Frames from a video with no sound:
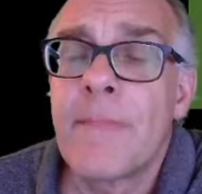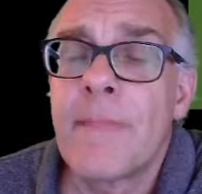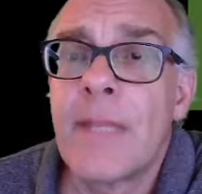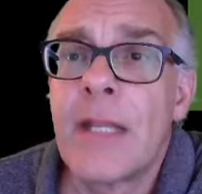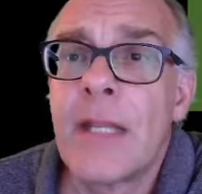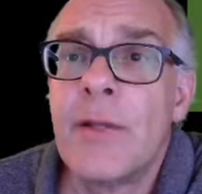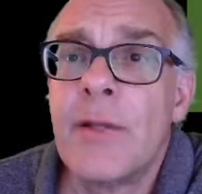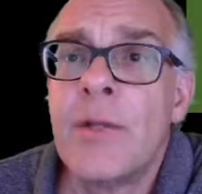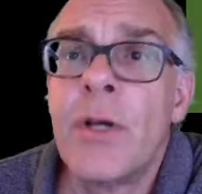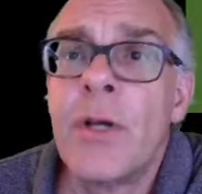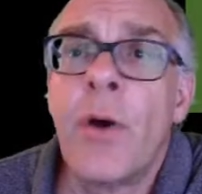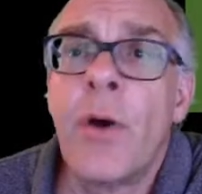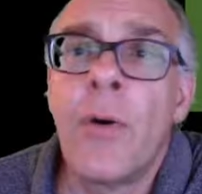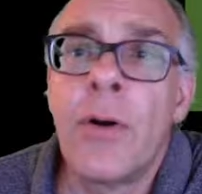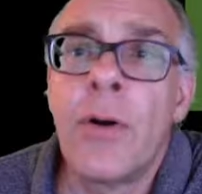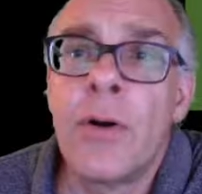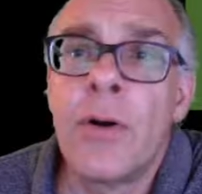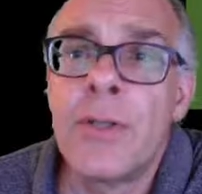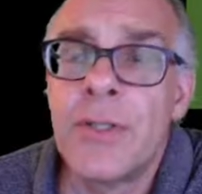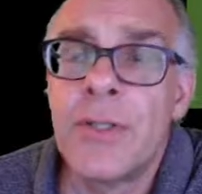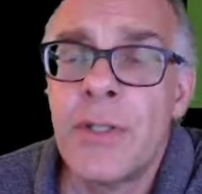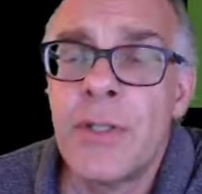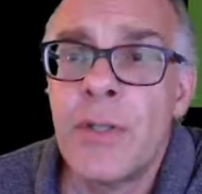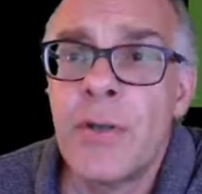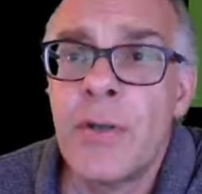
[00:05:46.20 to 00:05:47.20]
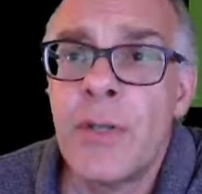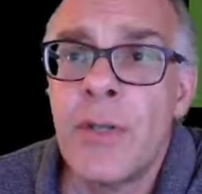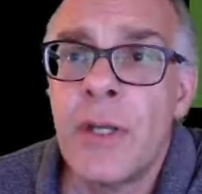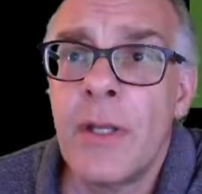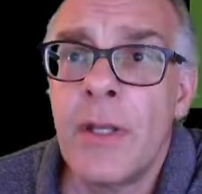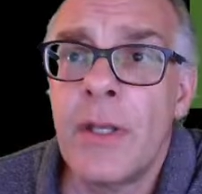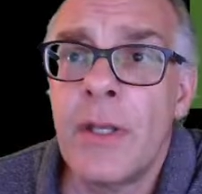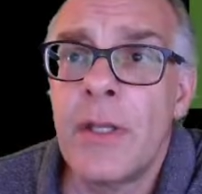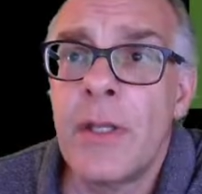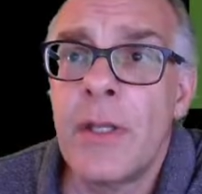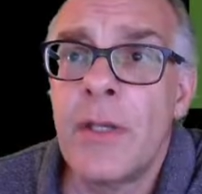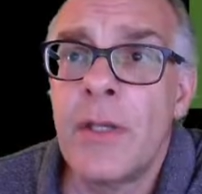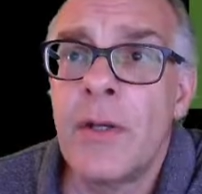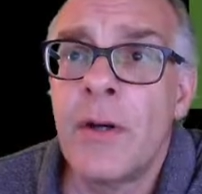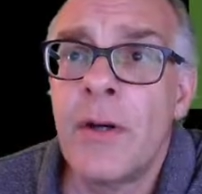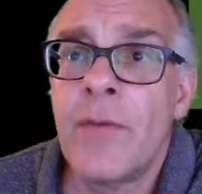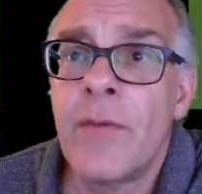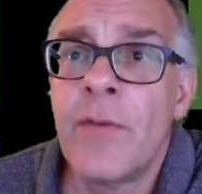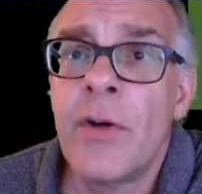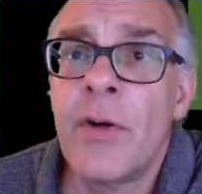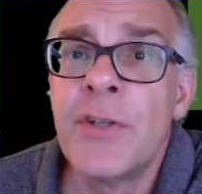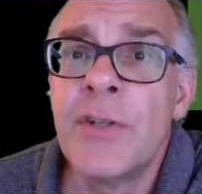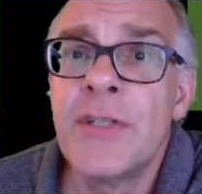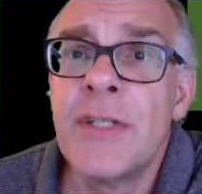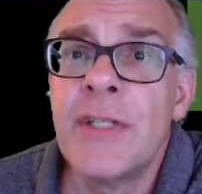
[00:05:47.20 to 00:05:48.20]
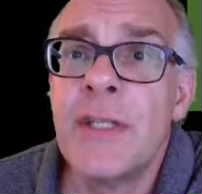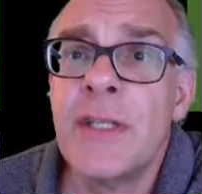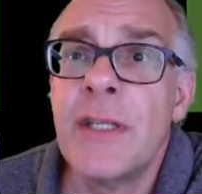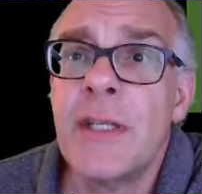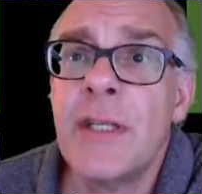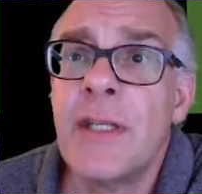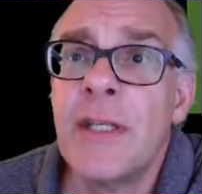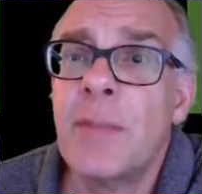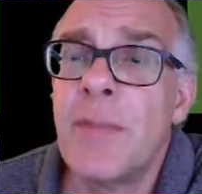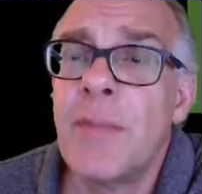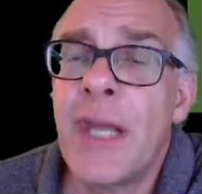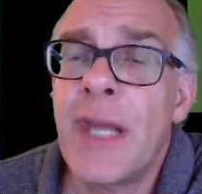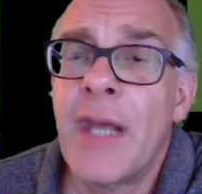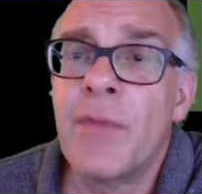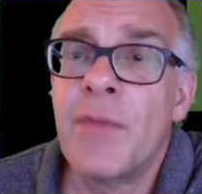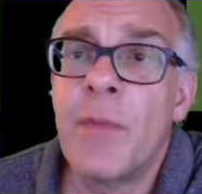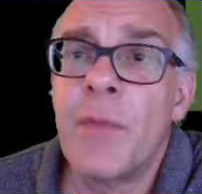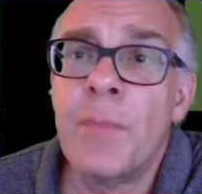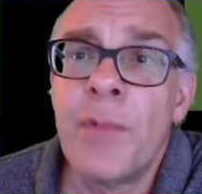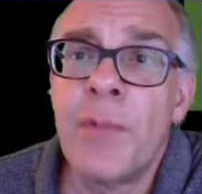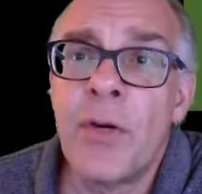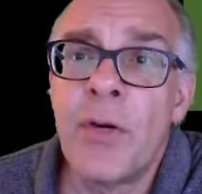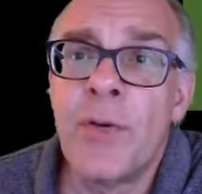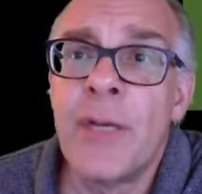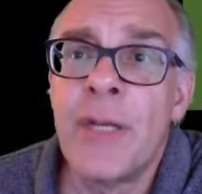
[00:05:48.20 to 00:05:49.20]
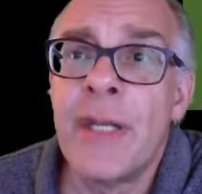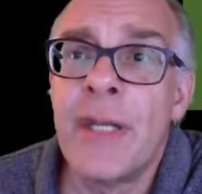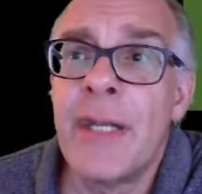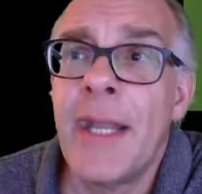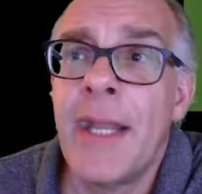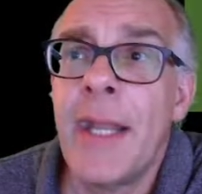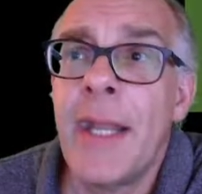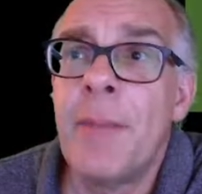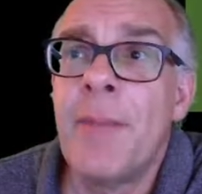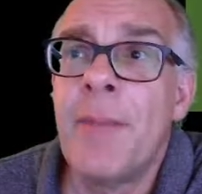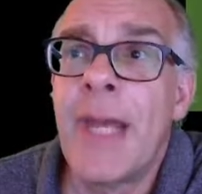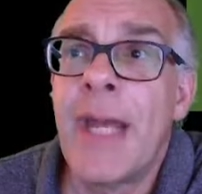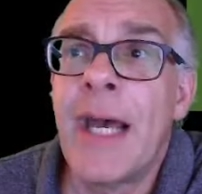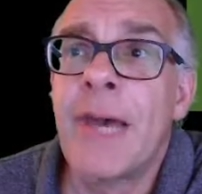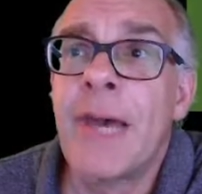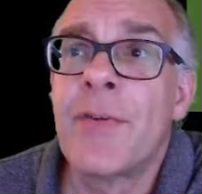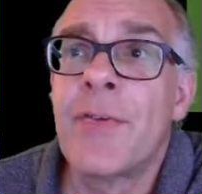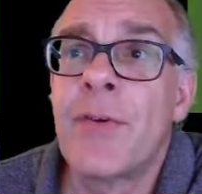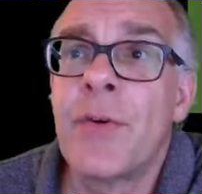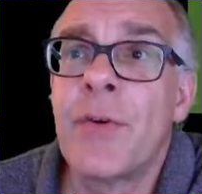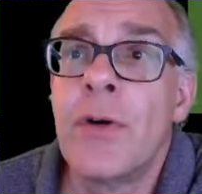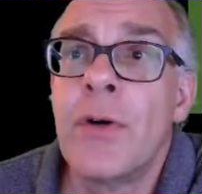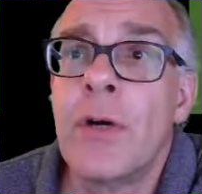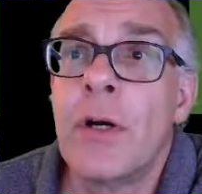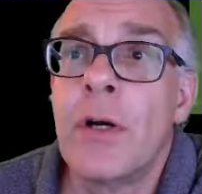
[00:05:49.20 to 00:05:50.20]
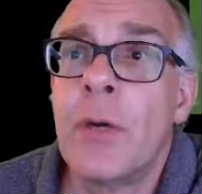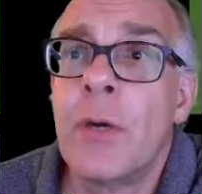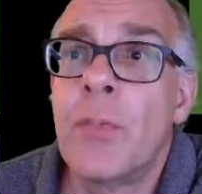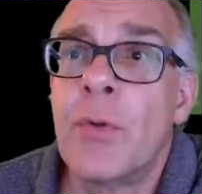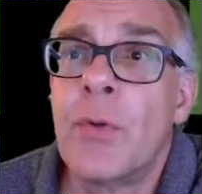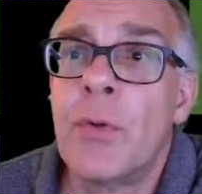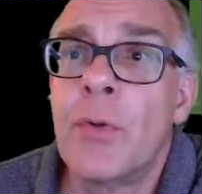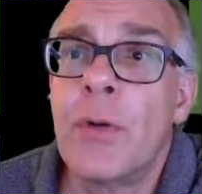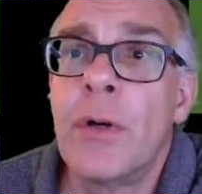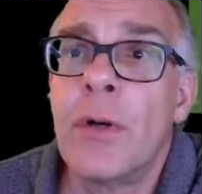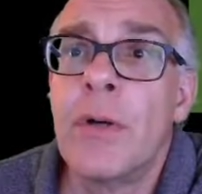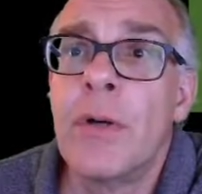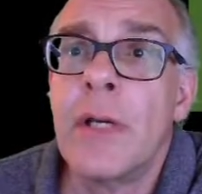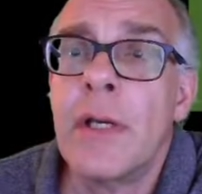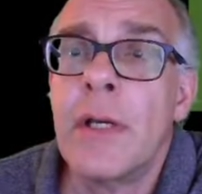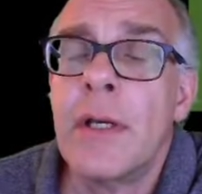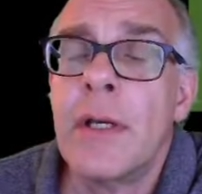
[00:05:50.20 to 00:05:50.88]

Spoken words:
donors to the university that may have a building named after them, or